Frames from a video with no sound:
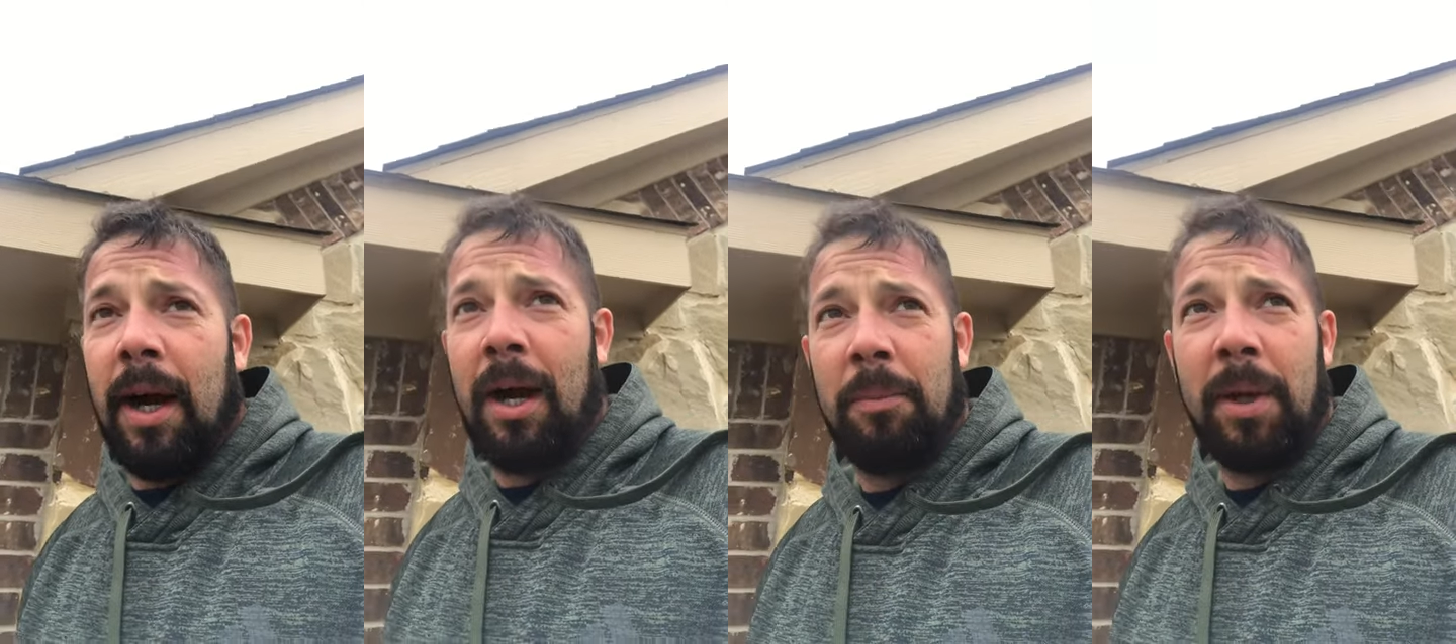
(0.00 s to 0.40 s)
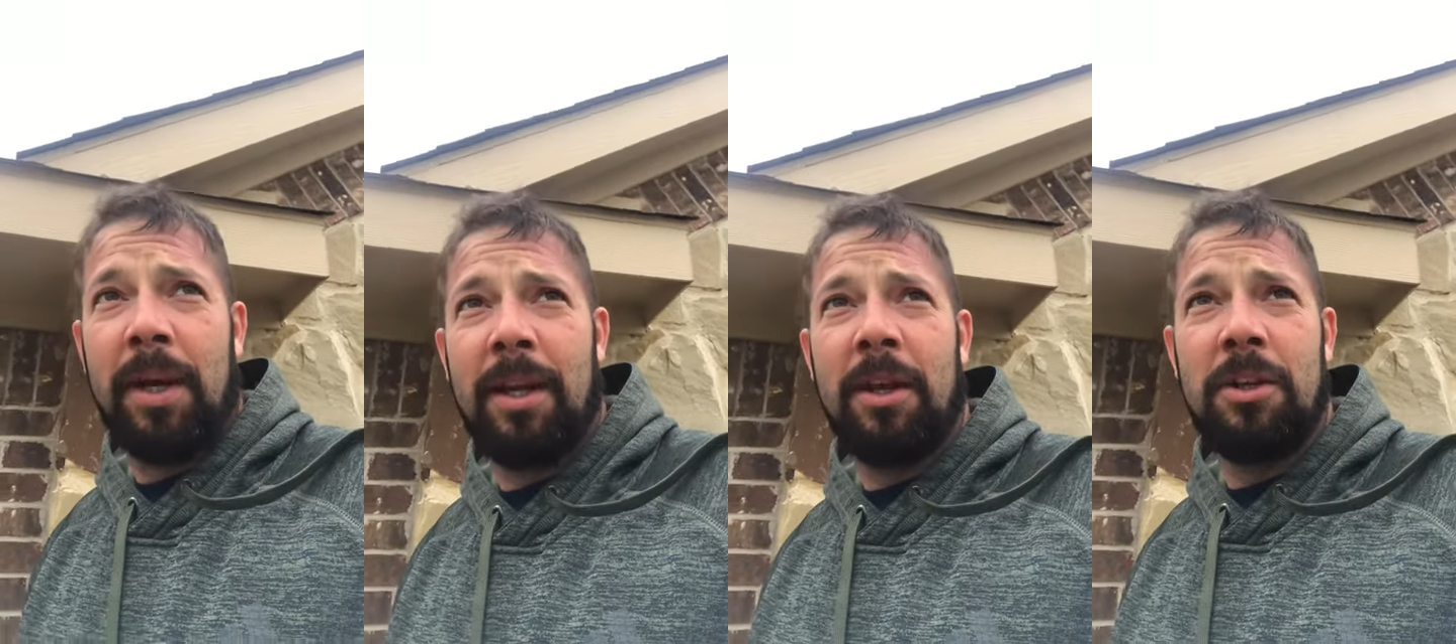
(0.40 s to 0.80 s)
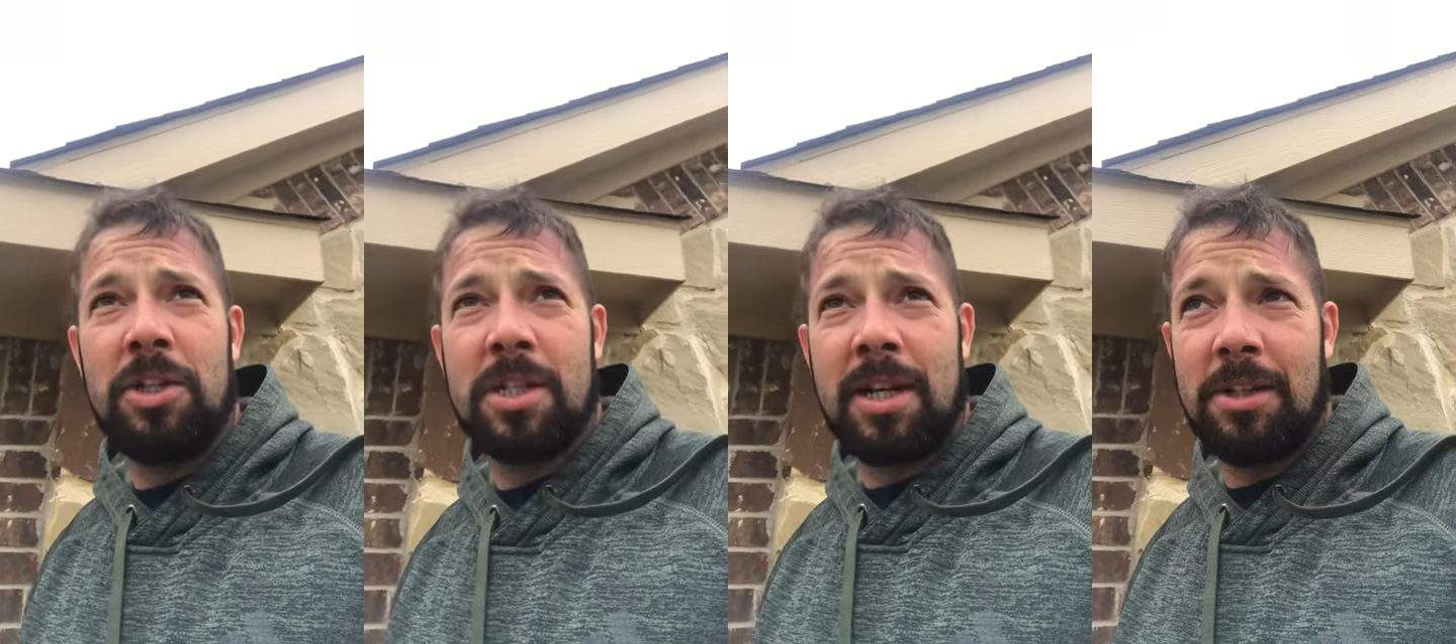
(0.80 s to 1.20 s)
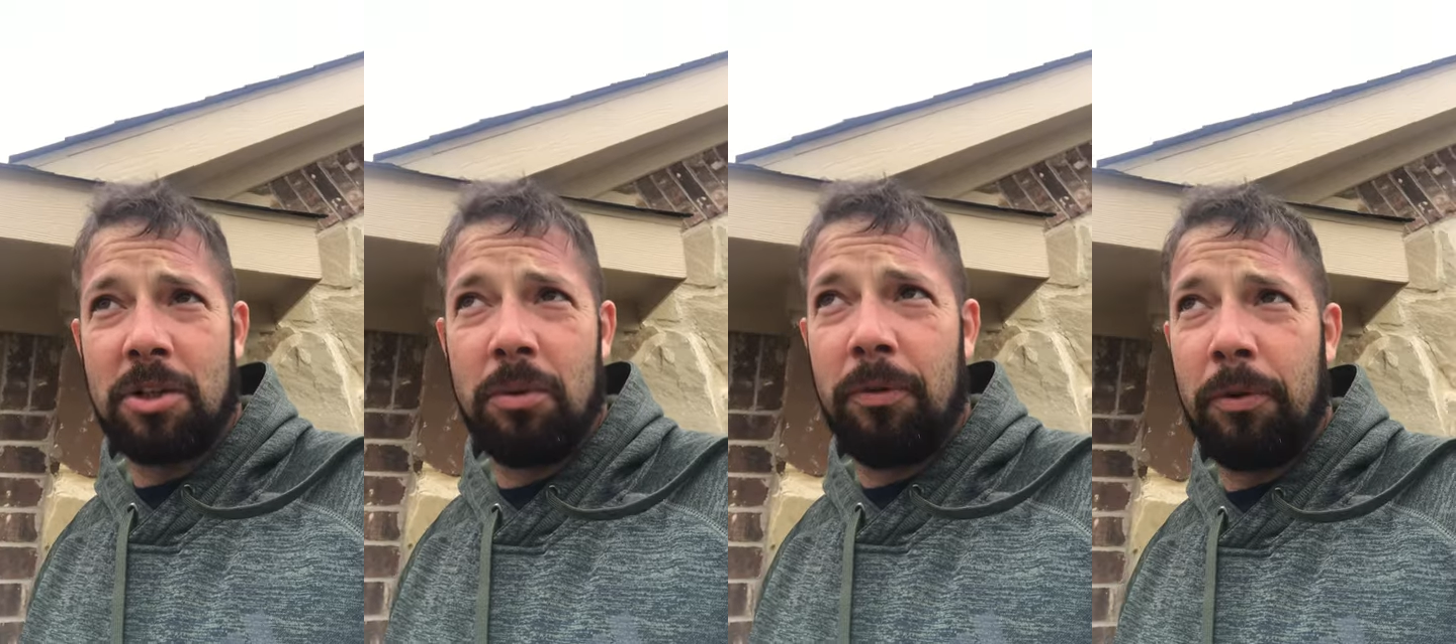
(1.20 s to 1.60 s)
Um, you know, you just
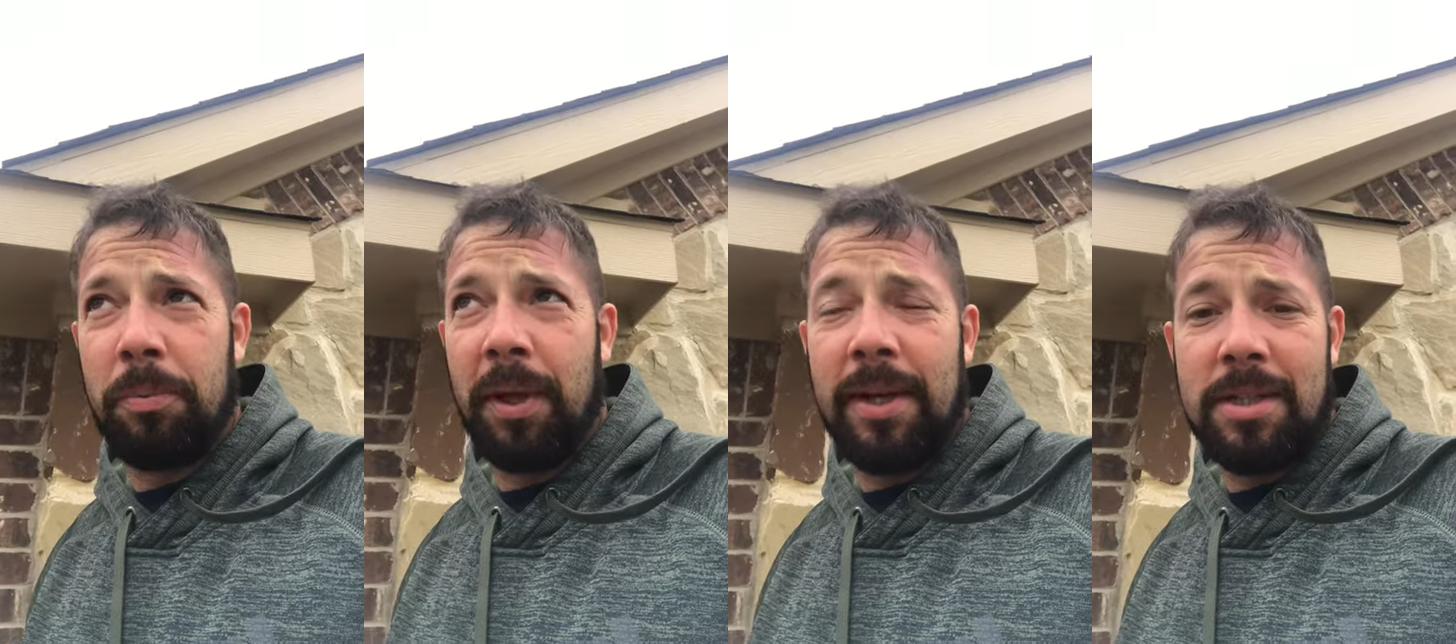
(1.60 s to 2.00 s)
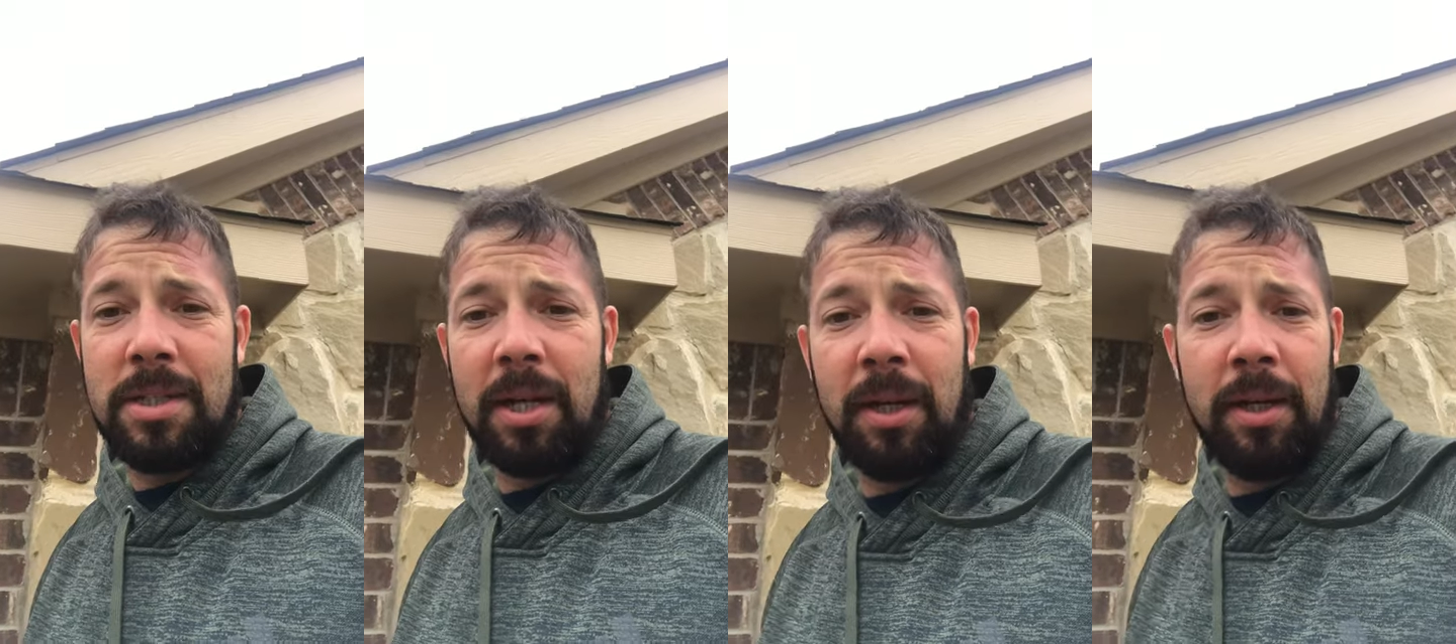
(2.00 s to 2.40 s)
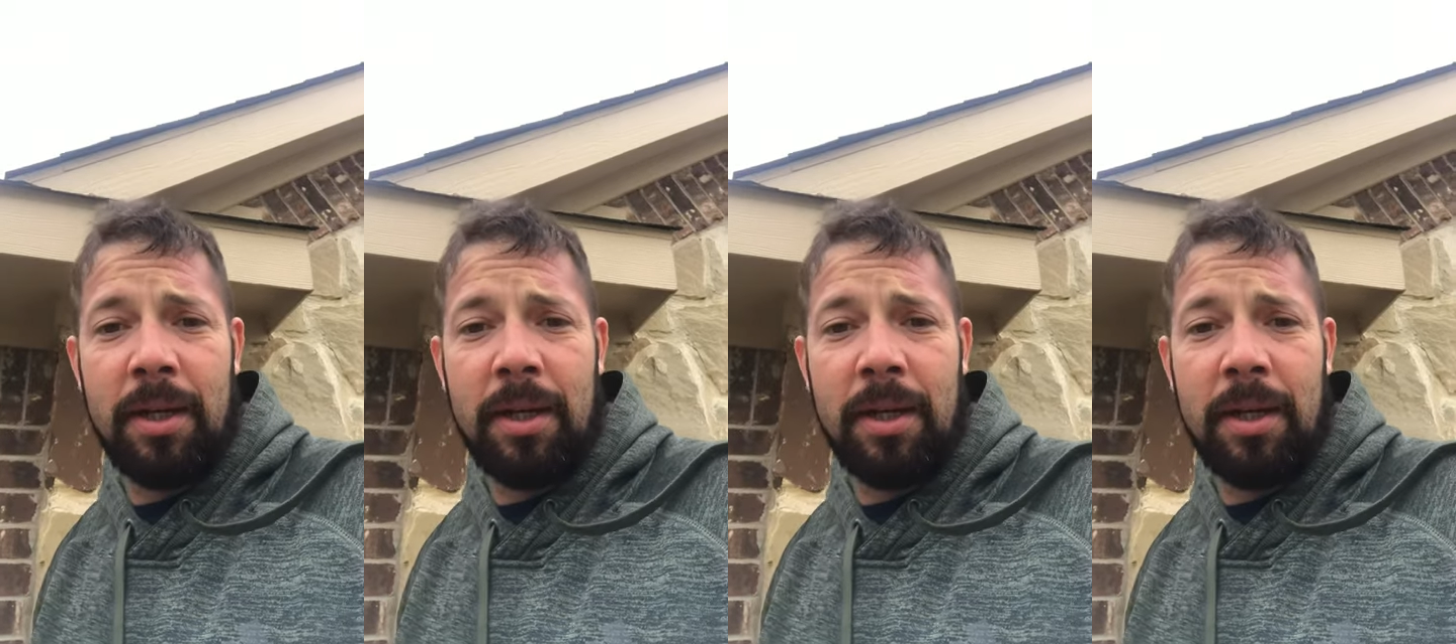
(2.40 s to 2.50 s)
got your roof replaced